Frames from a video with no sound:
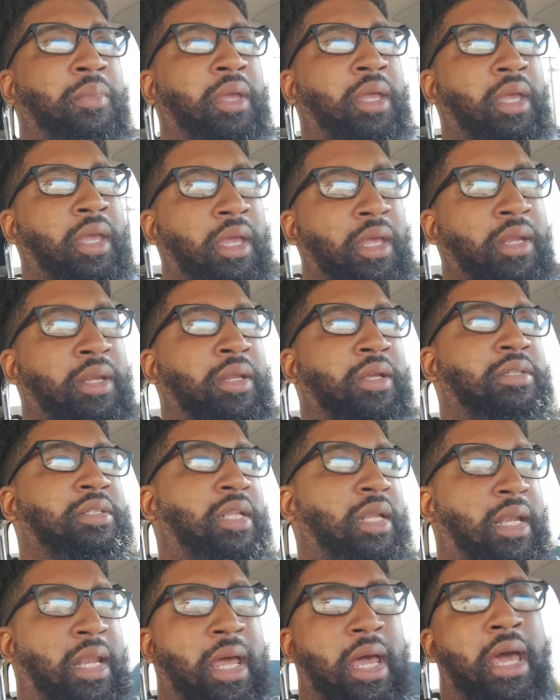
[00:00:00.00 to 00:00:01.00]
And there's
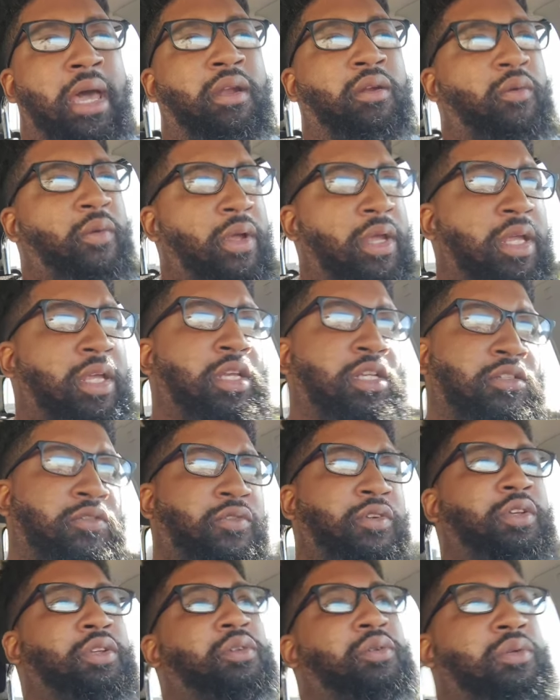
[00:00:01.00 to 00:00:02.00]
a lot of ways
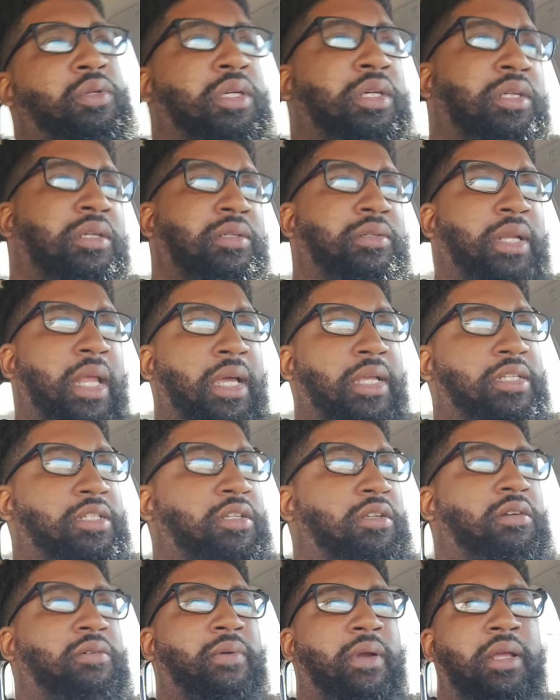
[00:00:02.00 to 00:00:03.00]
for you to like
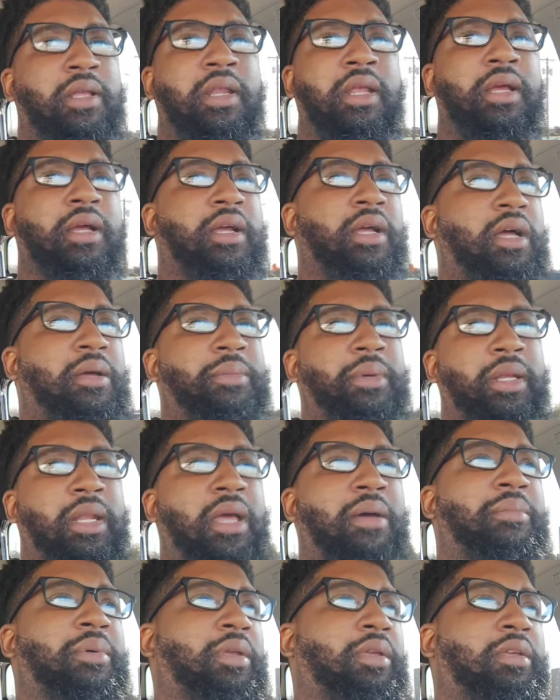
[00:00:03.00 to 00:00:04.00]
generate income in
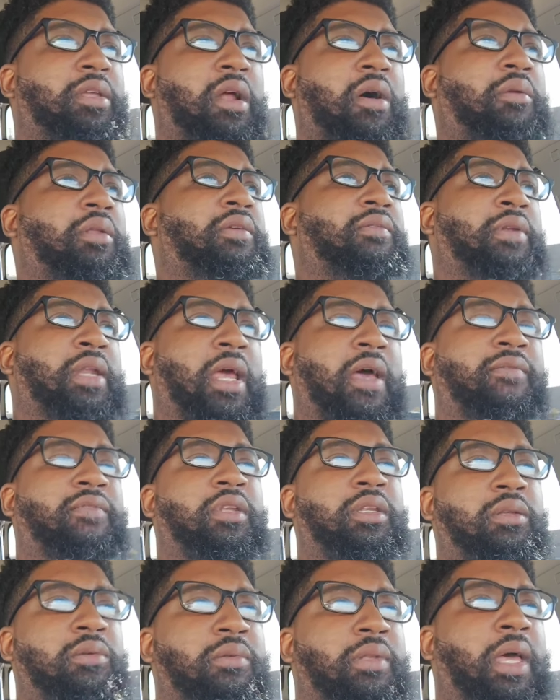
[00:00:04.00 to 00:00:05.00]
that, but you don't even have
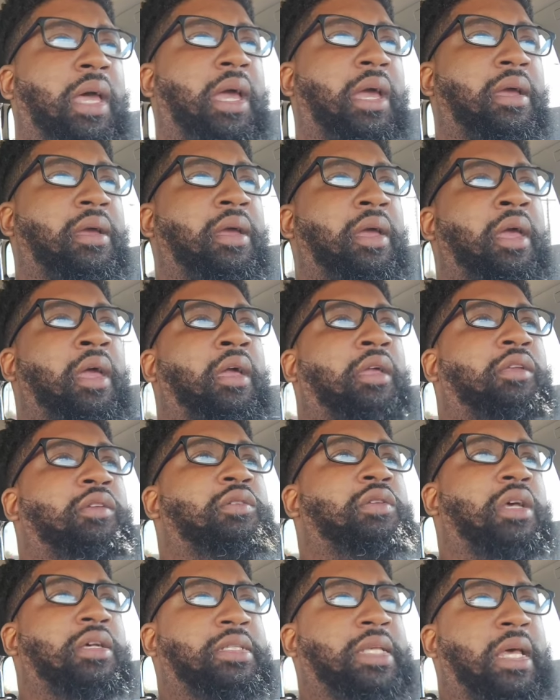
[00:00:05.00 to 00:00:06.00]
to do that.
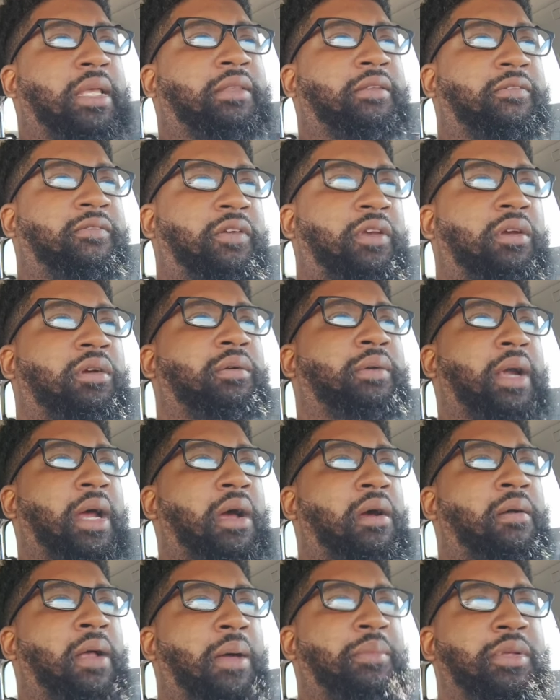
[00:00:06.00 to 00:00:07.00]
You just have to figure
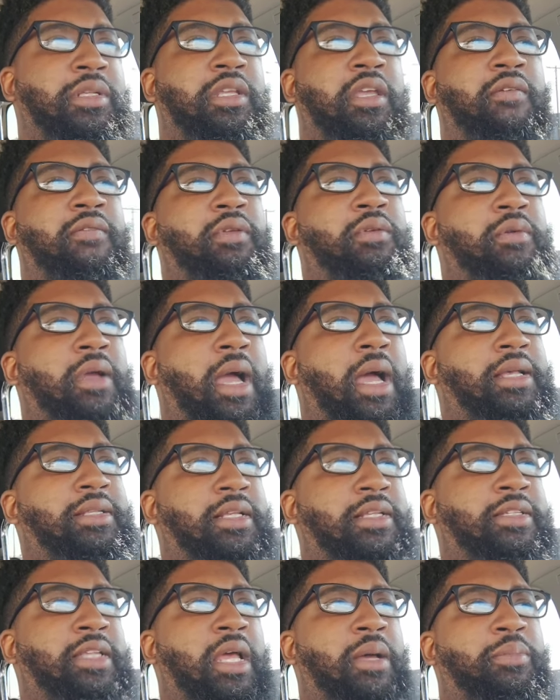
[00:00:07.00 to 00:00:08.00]
out. I'm just giving you guys
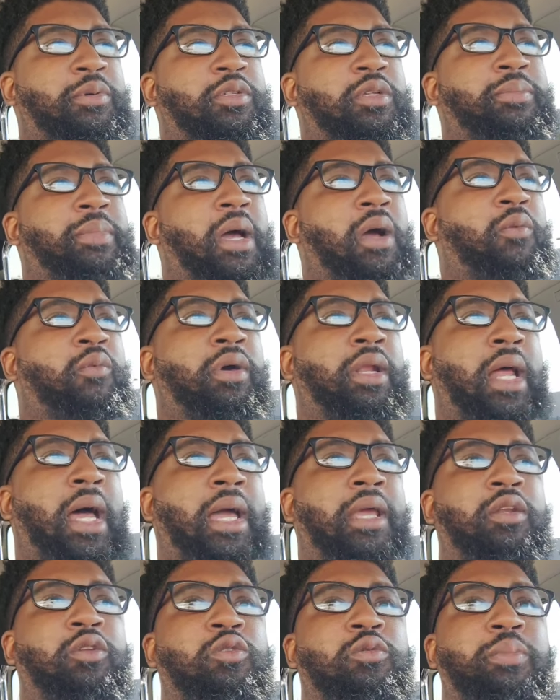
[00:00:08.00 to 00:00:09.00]
examples about what
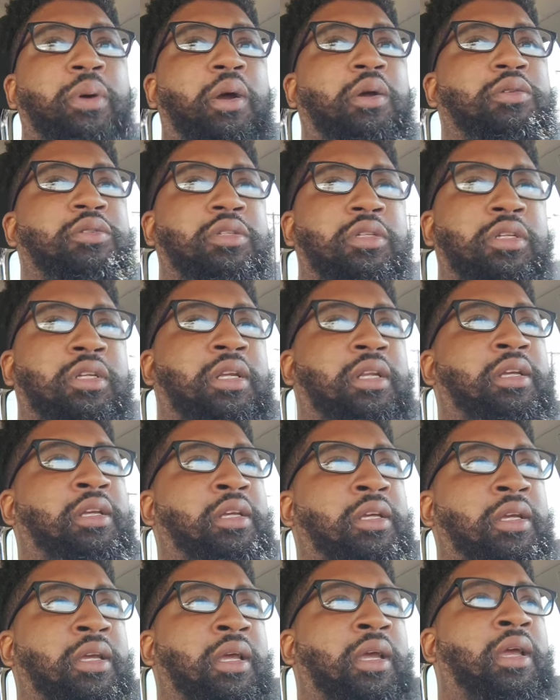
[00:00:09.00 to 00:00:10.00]
I do personally,
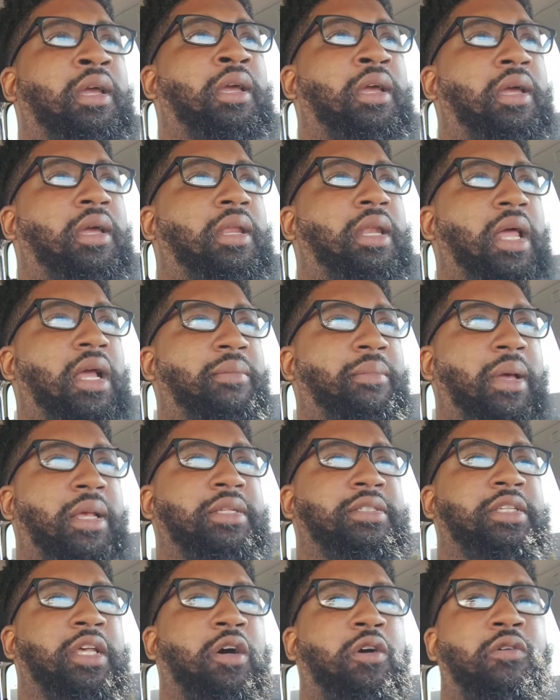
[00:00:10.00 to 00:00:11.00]
like
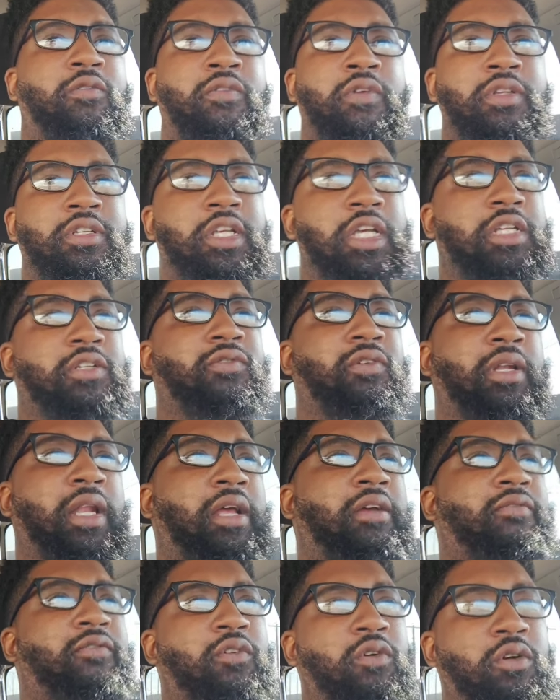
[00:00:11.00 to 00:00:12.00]
myself, just for
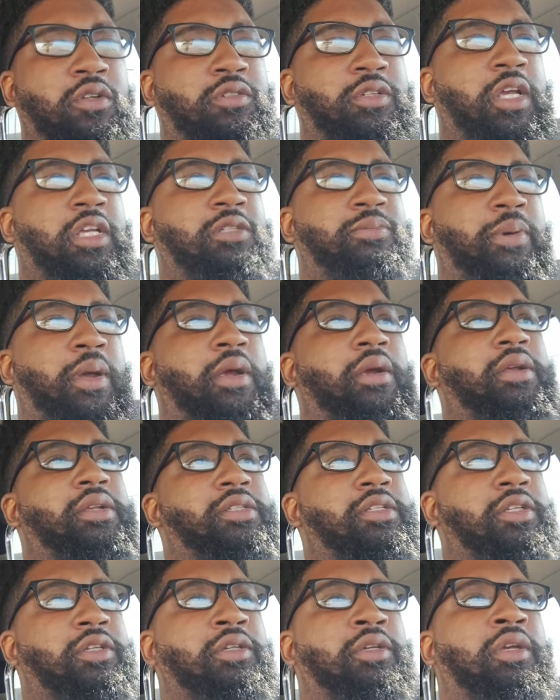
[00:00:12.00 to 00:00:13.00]
like full
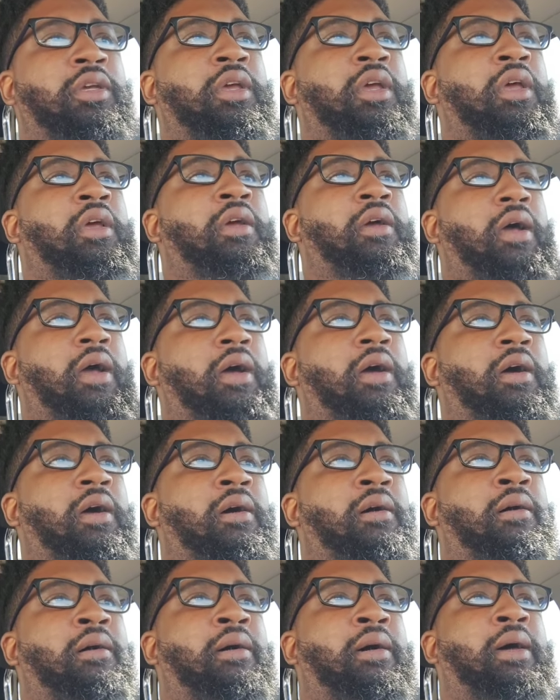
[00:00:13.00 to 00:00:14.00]
transparency.
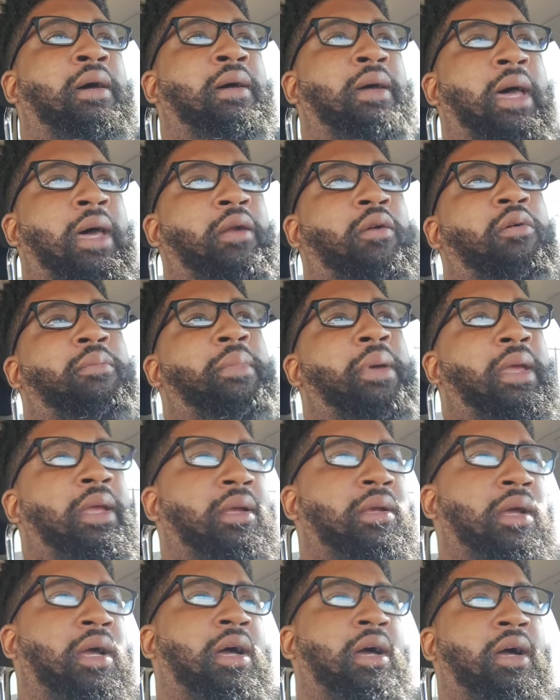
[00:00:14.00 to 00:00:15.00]
I don't make